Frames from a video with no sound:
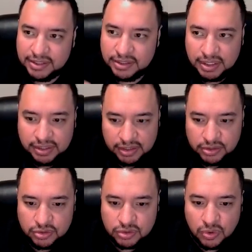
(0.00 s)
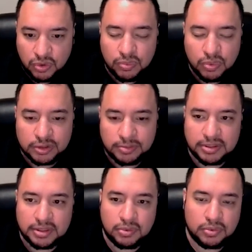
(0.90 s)
You literally just go to
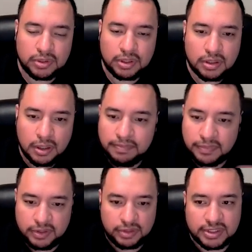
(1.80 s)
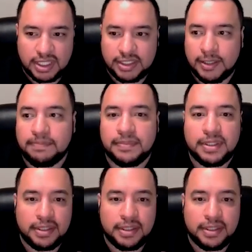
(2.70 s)
workspace.google.com, you sign up,